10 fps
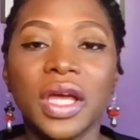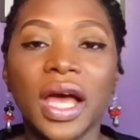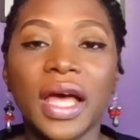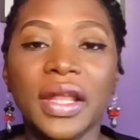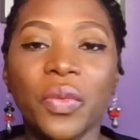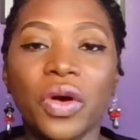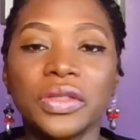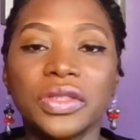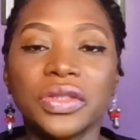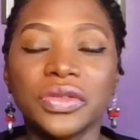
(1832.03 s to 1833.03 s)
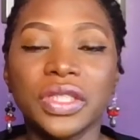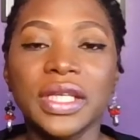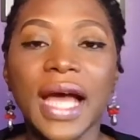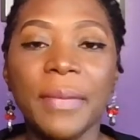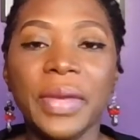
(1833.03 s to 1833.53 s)
And I want to
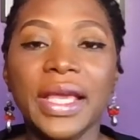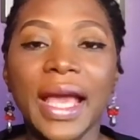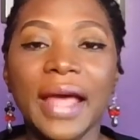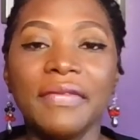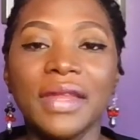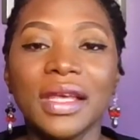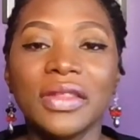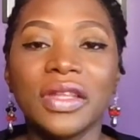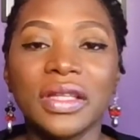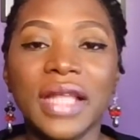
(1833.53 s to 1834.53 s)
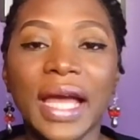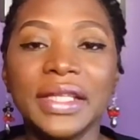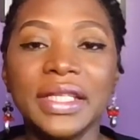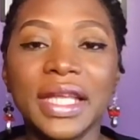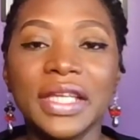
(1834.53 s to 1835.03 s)
recap again. The
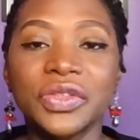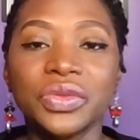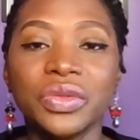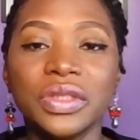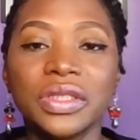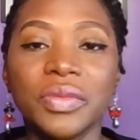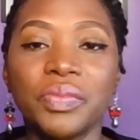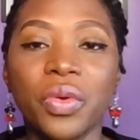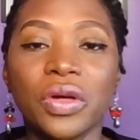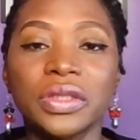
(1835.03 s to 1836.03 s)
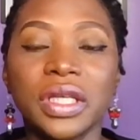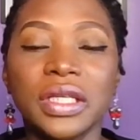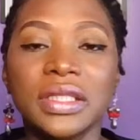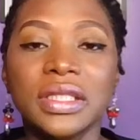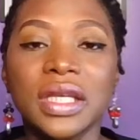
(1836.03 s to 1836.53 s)
90 days rule is
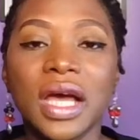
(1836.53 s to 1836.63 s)
important.